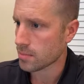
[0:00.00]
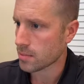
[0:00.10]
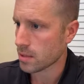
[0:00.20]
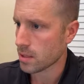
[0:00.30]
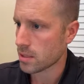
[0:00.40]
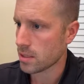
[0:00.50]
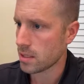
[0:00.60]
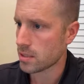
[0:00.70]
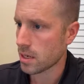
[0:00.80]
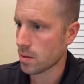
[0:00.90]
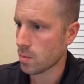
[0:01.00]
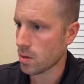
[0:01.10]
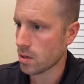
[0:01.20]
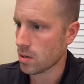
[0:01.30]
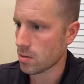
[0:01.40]
Let's see.
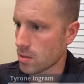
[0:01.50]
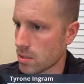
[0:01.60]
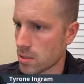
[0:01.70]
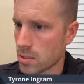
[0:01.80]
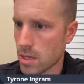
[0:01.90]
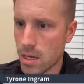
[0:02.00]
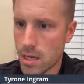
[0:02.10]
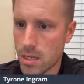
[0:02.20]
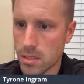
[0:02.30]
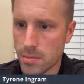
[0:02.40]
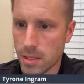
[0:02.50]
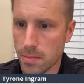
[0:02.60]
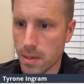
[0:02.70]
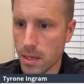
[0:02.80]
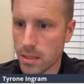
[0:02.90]
Tyrone says, let me
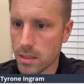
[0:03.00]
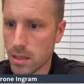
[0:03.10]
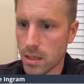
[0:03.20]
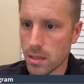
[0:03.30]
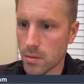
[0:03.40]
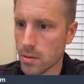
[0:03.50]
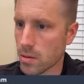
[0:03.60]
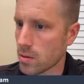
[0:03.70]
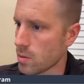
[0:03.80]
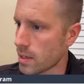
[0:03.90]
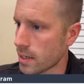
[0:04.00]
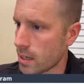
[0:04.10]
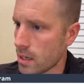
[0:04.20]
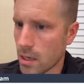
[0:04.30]
get back to here real quick.